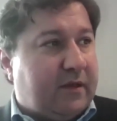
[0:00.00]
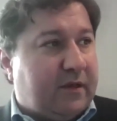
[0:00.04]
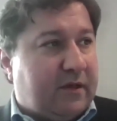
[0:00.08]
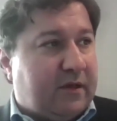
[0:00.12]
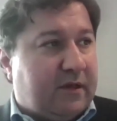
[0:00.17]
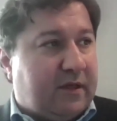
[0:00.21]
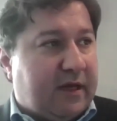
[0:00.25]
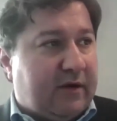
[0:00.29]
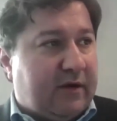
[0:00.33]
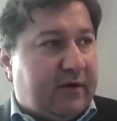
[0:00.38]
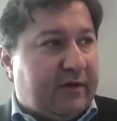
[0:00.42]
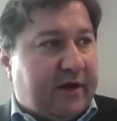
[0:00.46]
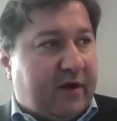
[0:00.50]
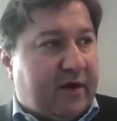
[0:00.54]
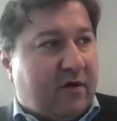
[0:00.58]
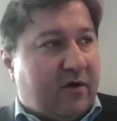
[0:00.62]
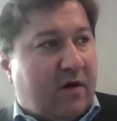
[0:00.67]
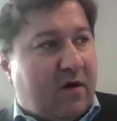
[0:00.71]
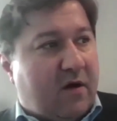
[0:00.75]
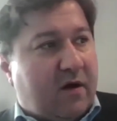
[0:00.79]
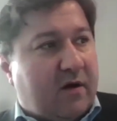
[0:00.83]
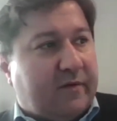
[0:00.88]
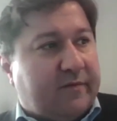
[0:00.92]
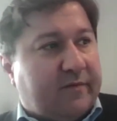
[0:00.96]

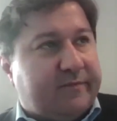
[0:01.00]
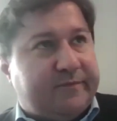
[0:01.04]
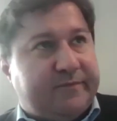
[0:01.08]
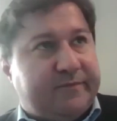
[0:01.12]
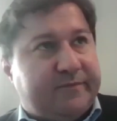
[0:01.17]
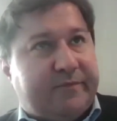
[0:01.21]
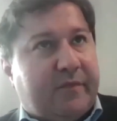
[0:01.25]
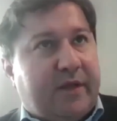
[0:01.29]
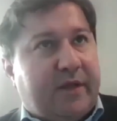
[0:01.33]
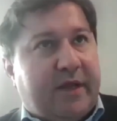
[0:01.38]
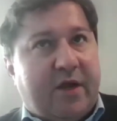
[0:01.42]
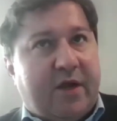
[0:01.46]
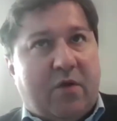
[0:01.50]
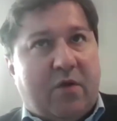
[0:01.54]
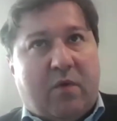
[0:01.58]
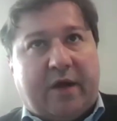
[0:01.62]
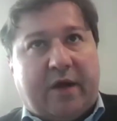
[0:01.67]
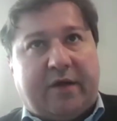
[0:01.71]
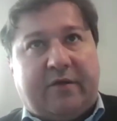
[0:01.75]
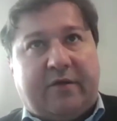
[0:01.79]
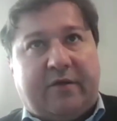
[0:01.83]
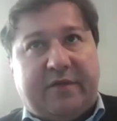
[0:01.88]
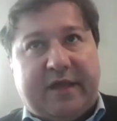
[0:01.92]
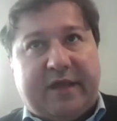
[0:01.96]
there are,
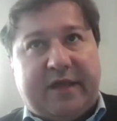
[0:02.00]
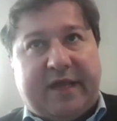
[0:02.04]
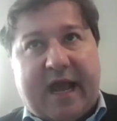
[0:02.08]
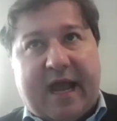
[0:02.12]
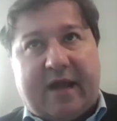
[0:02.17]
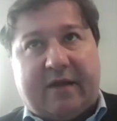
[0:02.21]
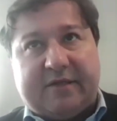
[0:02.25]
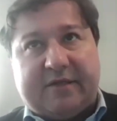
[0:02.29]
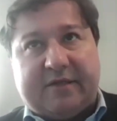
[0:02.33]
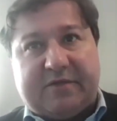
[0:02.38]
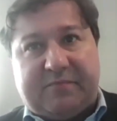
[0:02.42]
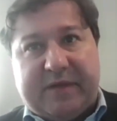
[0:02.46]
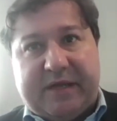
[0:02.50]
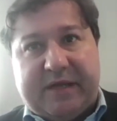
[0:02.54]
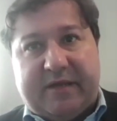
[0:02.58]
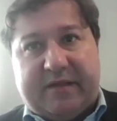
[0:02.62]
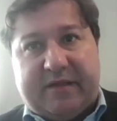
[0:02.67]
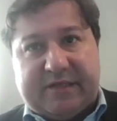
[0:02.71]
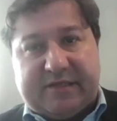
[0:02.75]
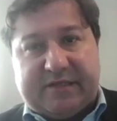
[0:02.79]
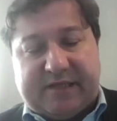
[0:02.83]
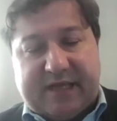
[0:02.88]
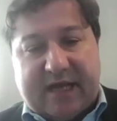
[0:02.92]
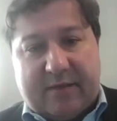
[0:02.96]
what could the catalyst be
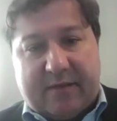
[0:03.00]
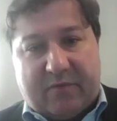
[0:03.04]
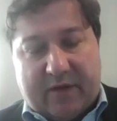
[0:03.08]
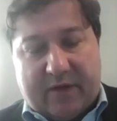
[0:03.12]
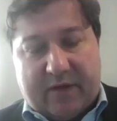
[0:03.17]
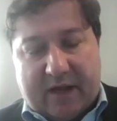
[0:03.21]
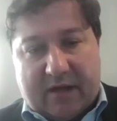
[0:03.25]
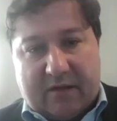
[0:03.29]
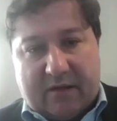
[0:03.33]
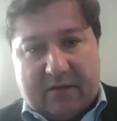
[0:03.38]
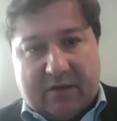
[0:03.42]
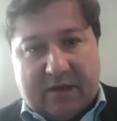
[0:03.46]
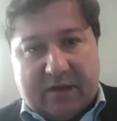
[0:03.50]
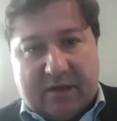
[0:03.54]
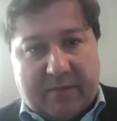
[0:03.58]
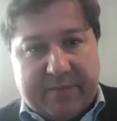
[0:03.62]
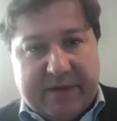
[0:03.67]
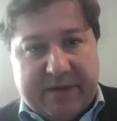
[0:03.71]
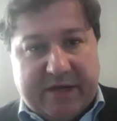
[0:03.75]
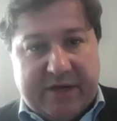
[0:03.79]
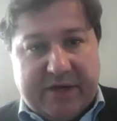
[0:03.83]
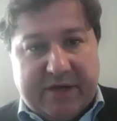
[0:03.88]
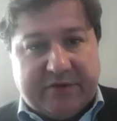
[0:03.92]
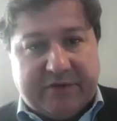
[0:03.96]
this time around? Well, I
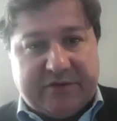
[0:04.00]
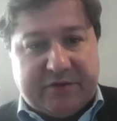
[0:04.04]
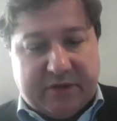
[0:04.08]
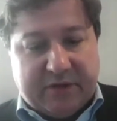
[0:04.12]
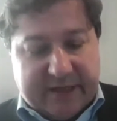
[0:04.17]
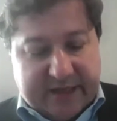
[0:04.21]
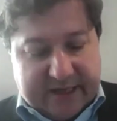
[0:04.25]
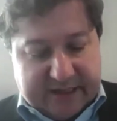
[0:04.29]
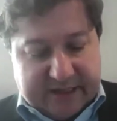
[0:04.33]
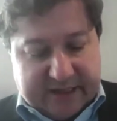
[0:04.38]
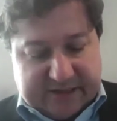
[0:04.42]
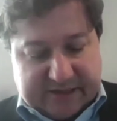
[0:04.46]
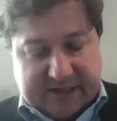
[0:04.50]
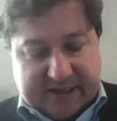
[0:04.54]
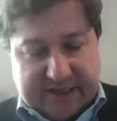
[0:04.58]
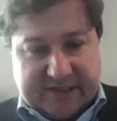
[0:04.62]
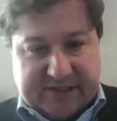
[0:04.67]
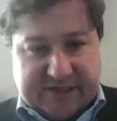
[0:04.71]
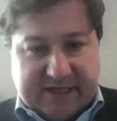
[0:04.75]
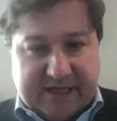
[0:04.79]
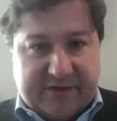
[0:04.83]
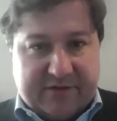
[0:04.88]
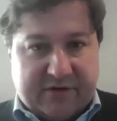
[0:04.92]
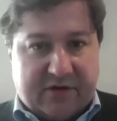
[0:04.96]
mean, usually
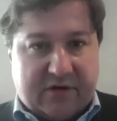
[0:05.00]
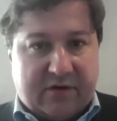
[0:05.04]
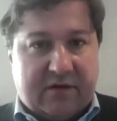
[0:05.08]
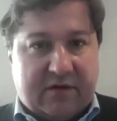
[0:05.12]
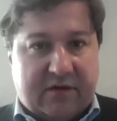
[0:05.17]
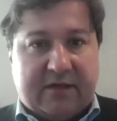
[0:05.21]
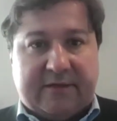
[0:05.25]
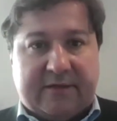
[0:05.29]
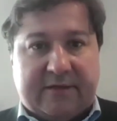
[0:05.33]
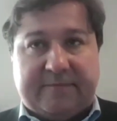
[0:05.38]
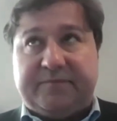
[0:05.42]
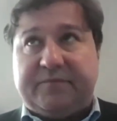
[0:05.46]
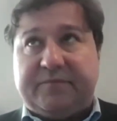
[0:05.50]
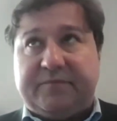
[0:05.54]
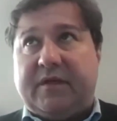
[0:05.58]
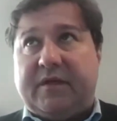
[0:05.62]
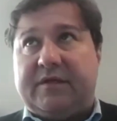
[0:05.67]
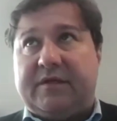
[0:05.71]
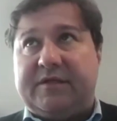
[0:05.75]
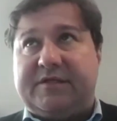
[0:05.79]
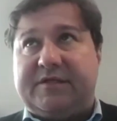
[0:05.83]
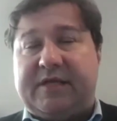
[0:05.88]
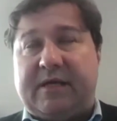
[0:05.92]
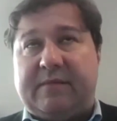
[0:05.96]
it's either
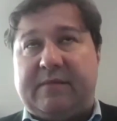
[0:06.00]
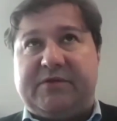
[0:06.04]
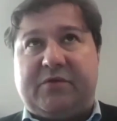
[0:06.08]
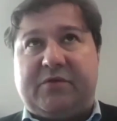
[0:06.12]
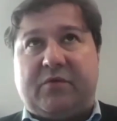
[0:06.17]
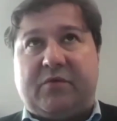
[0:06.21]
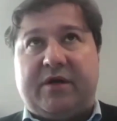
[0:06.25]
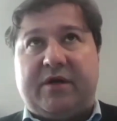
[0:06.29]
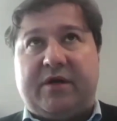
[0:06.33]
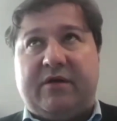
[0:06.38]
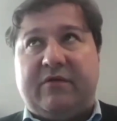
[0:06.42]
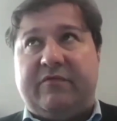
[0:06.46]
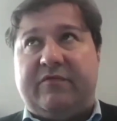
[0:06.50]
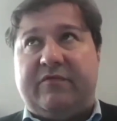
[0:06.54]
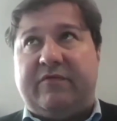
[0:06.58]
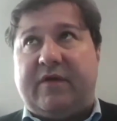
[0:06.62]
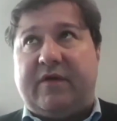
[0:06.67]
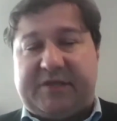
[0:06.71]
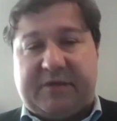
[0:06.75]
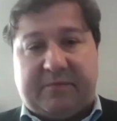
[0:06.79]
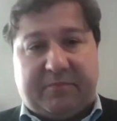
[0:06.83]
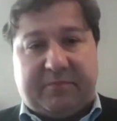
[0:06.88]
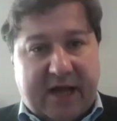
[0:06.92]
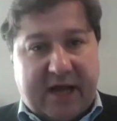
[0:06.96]
some sort of
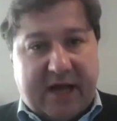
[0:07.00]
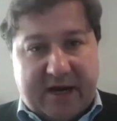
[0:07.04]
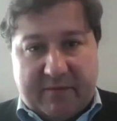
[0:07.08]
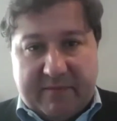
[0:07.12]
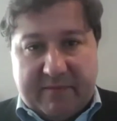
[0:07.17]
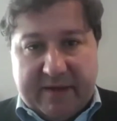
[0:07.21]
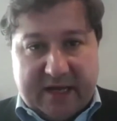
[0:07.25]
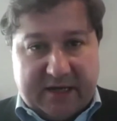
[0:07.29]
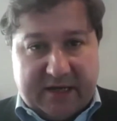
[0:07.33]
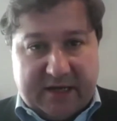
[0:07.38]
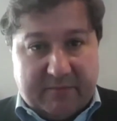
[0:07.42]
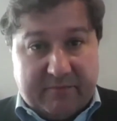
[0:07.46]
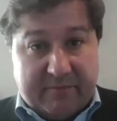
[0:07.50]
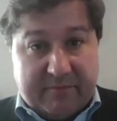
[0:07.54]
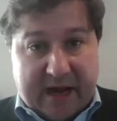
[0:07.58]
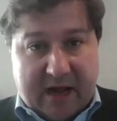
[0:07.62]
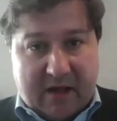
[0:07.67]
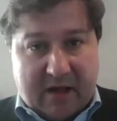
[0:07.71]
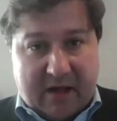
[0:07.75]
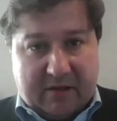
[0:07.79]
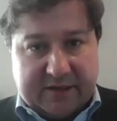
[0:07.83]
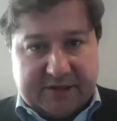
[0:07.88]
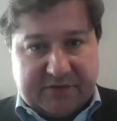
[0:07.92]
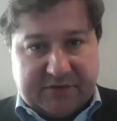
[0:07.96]
supply demand
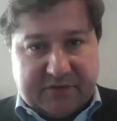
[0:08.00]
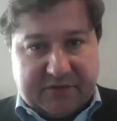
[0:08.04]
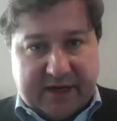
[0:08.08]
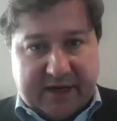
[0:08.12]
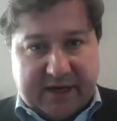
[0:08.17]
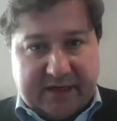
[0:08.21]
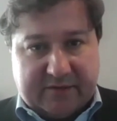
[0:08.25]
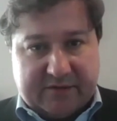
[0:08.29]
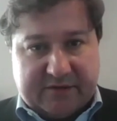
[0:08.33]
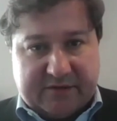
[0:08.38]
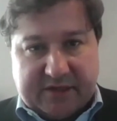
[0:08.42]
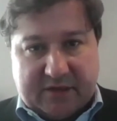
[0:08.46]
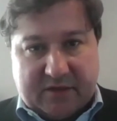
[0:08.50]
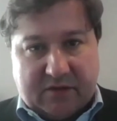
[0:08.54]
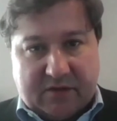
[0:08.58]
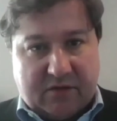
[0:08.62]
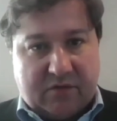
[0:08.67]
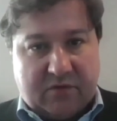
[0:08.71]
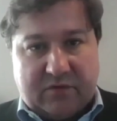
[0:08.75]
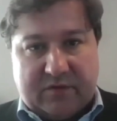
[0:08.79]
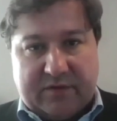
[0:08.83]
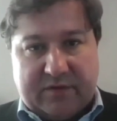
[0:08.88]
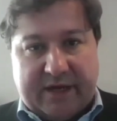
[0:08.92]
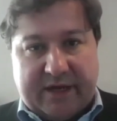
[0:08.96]
imbalance, right?
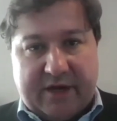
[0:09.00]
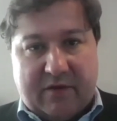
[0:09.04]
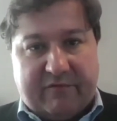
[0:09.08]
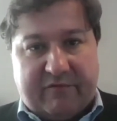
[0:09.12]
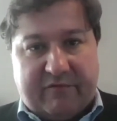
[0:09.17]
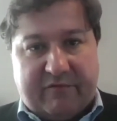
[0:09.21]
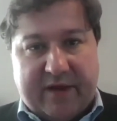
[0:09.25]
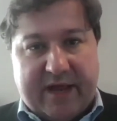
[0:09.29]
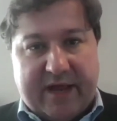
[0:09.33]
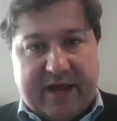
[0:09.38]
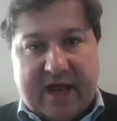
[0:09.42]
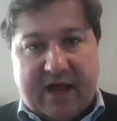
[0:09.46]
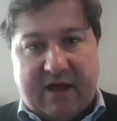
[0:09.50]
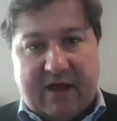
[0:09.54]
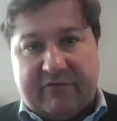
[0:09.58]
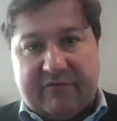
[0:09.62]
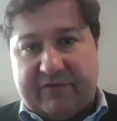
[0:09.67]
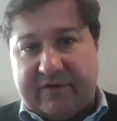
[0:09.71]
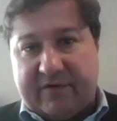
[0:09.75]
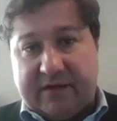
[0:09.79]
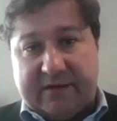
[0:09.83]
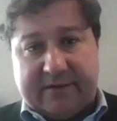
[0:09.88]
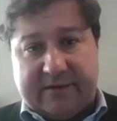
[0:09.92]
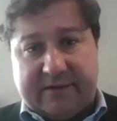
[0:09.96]
So, if we
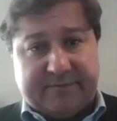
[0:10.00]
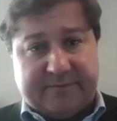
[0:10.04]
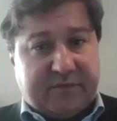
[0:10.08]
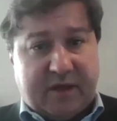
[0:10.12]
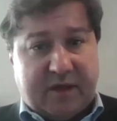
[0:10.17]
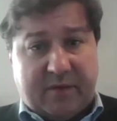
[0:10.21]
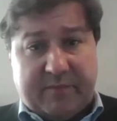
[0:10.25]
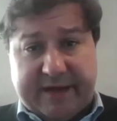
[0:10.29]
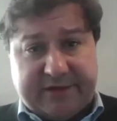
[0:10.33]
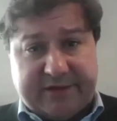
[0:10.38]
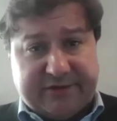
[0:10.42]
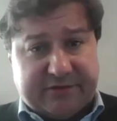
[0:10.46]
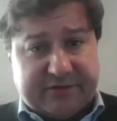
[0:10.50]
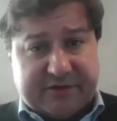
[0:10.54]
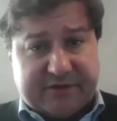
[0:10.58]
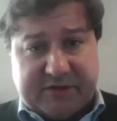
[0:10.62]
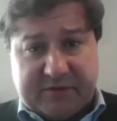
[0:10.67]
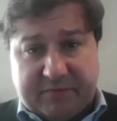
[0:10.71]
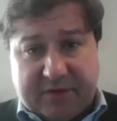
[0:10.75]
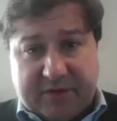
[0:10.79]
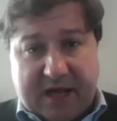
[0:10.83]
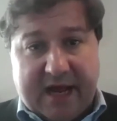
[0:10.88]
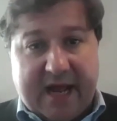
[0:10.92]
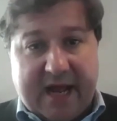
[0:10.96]
have a major
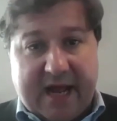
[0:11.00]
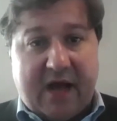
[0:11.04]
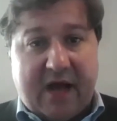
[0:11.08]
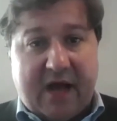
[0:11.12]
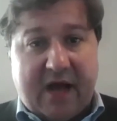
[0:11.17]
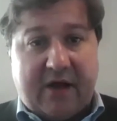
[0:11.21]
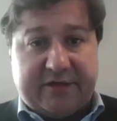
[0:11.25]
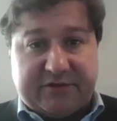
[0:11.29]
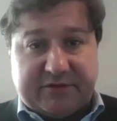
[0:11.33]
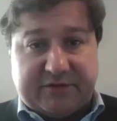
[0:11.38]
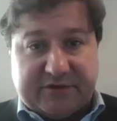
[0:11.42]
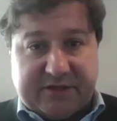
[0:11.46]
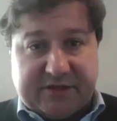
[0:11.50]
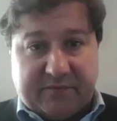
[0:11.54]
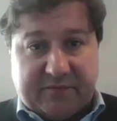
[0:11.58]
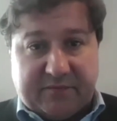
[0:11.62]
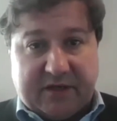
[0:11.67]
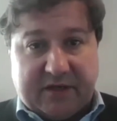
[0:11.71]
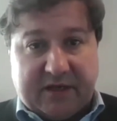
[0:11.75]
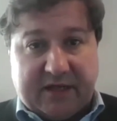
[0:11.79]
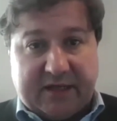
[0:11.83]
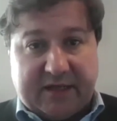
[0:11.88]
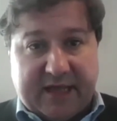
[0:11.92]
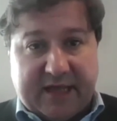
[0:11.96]
supply outage or
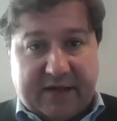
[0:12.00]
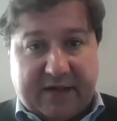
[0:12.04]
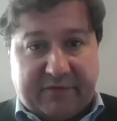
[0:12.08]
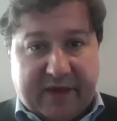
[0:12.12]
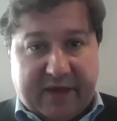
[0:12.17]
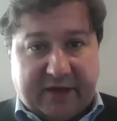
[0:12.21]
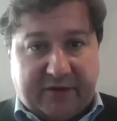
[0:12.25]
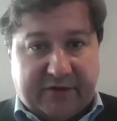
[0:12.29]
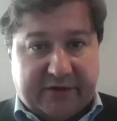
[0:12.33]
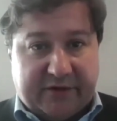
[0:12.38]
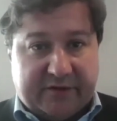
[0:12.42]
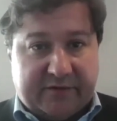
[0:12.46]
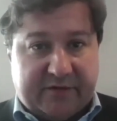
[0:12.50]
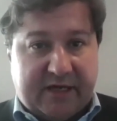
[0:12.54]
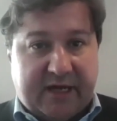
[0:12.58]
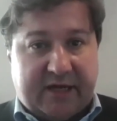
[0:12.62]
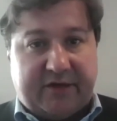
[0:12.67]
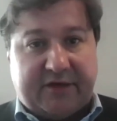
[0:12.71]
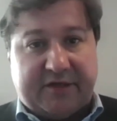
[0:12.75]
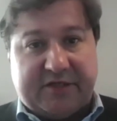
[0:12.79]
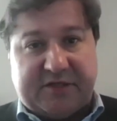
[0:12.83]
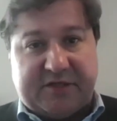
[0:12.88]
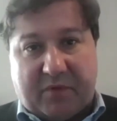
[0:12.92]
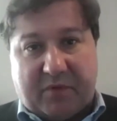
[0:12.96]
something like that, that
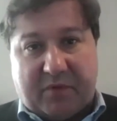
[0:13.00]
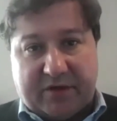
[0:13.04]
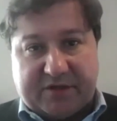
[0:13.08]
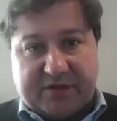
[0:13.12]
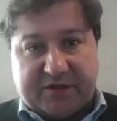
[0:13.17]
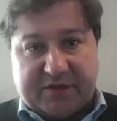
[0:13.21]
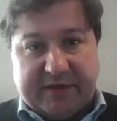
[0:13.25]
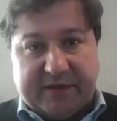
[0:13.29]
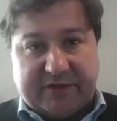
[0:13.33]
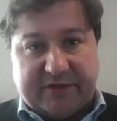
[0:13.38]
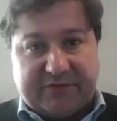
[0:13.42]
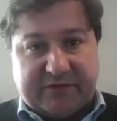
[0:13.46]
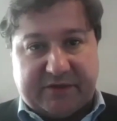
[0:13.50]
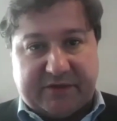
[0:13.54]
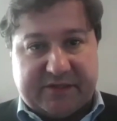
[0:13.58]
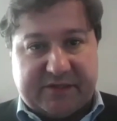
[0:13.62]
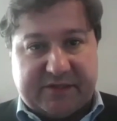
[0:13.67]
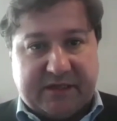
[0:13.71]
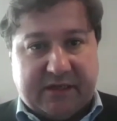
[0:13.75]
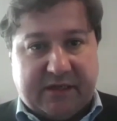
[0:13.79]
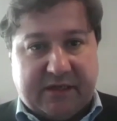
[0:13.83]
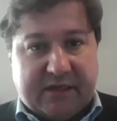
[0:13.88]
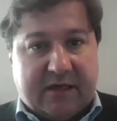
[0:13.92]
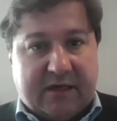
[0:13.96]
could spark some
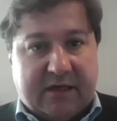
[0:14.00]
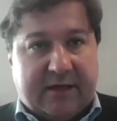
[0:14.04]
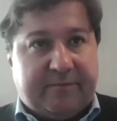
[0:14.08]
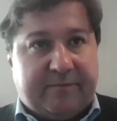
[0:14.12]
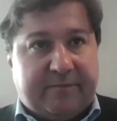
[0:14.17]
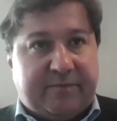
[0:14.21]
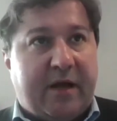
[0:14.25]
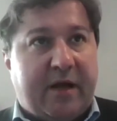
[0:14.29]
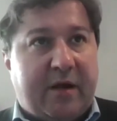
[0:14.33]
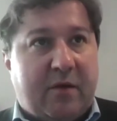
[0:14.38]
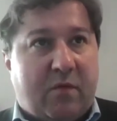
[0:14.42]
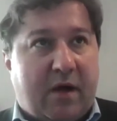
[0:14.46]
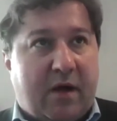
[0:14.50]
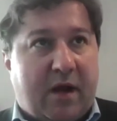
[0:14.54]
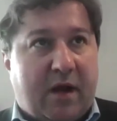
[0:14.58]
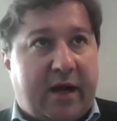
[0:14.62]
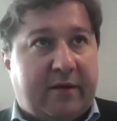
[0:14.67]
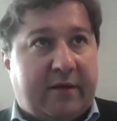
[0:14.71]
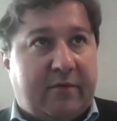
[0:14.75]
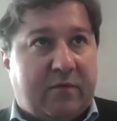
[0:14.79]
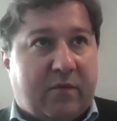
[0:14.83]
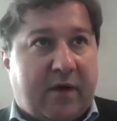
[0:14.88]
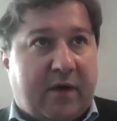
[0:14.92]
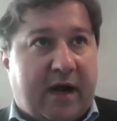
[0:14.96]
interest. But what
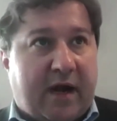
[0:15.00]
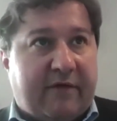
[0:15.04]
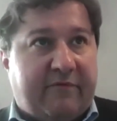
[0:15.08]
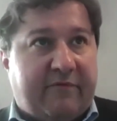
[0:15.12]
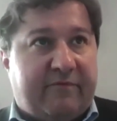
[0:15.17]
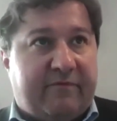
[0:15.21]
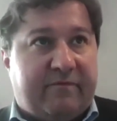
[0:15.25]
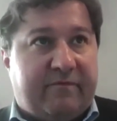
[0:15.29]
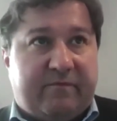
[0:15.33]
I